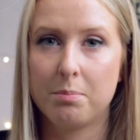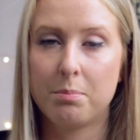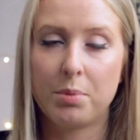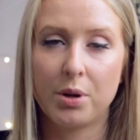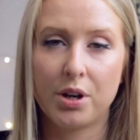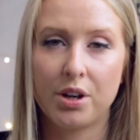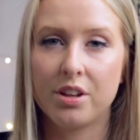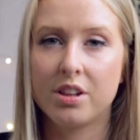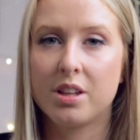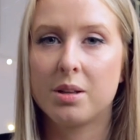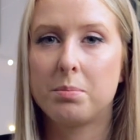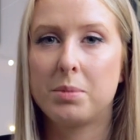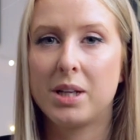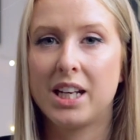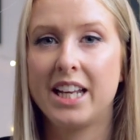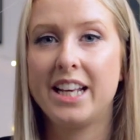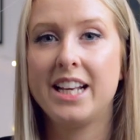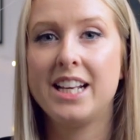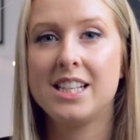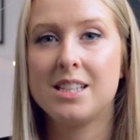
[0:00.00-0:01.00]
but the
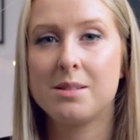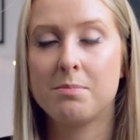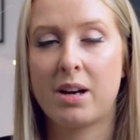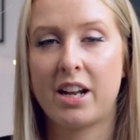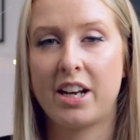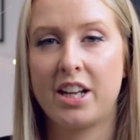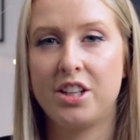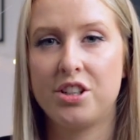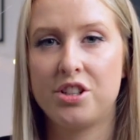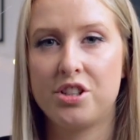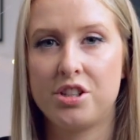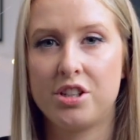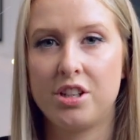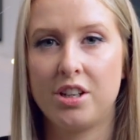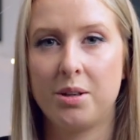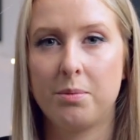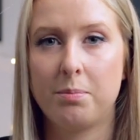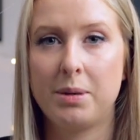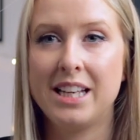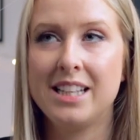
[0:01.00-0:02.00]
police managed
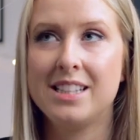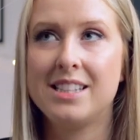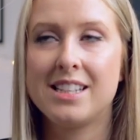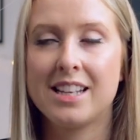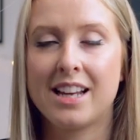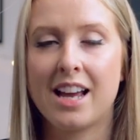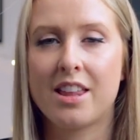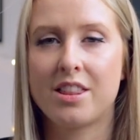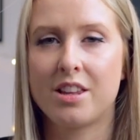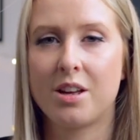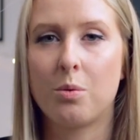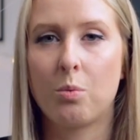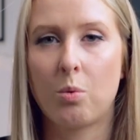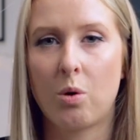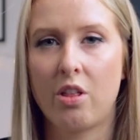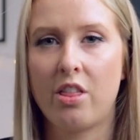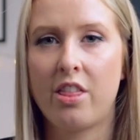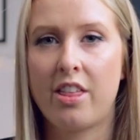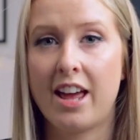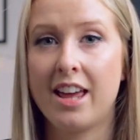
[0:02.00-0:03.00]
to piece together
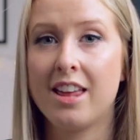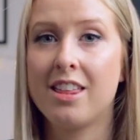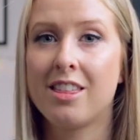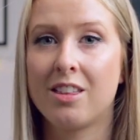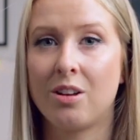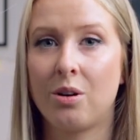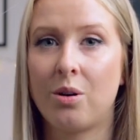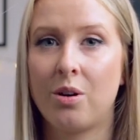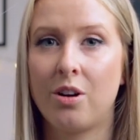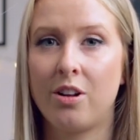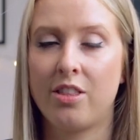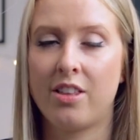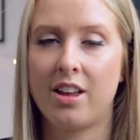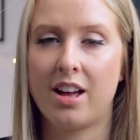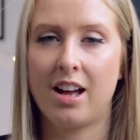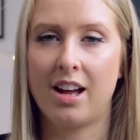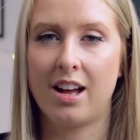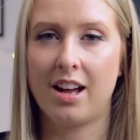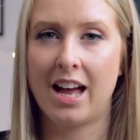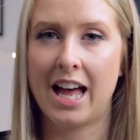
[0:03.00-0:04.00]
what they thought
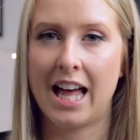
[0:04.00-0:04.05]
that